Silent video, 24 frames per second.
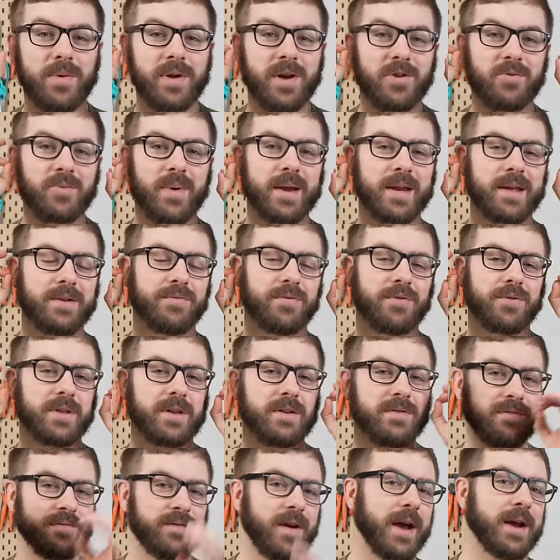we are ready for
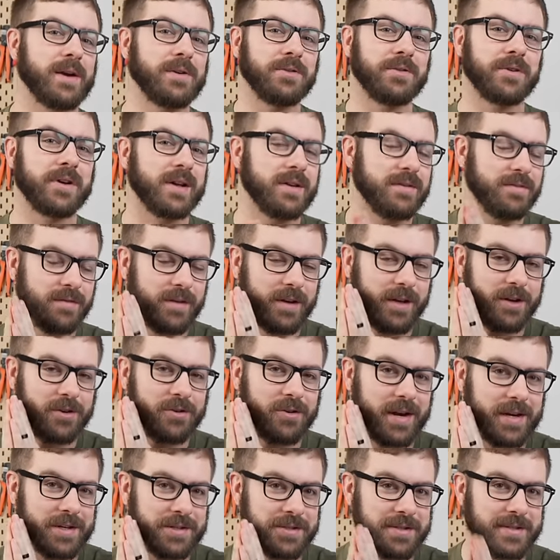the final
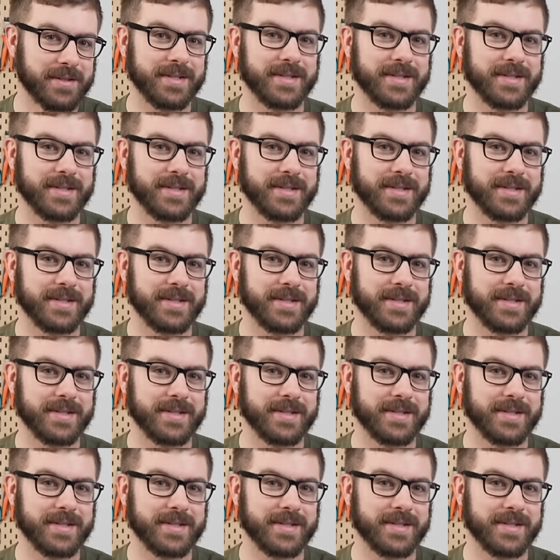configuration